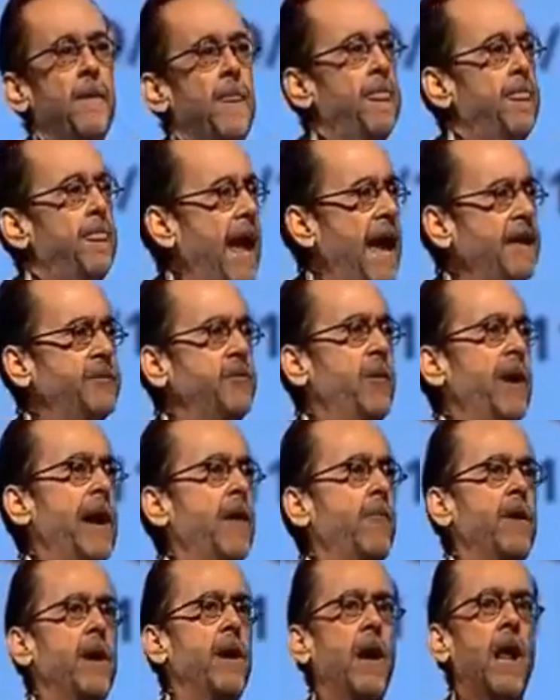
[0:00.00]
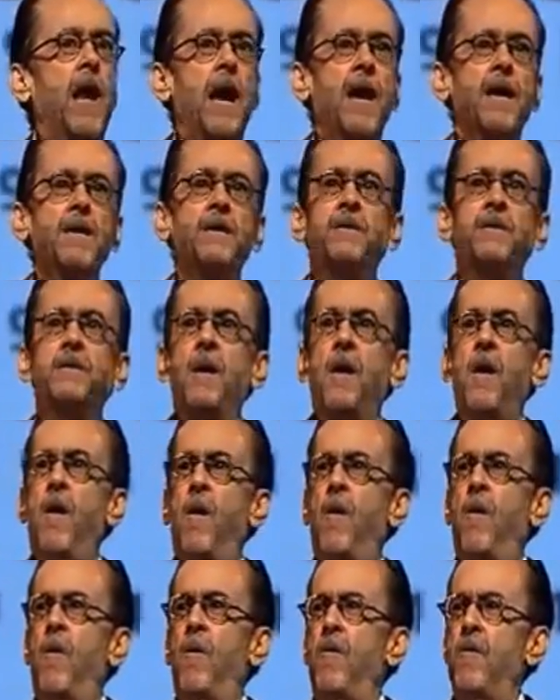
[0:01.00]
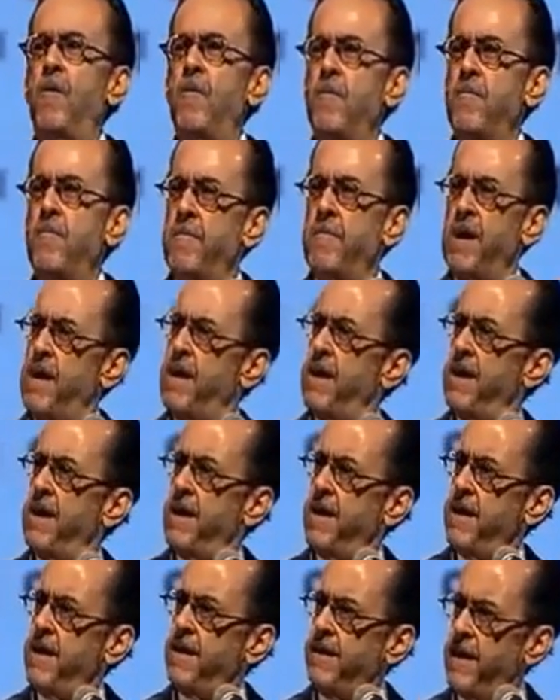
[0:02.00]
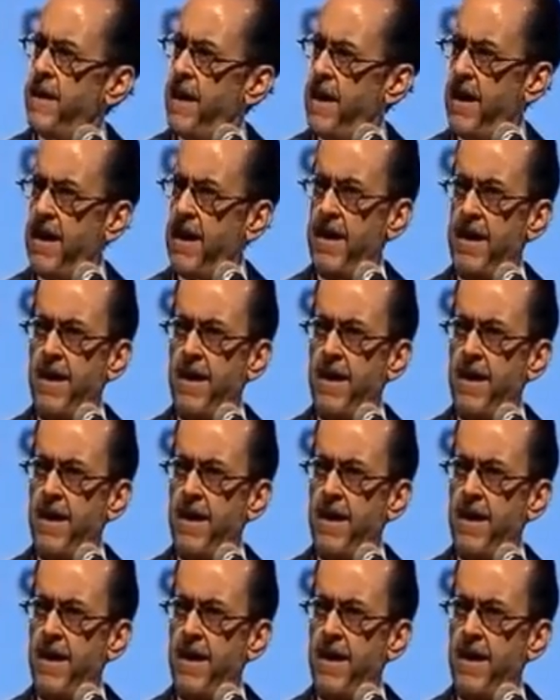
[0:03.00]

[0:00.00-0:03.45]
That's when I realized, oh my God.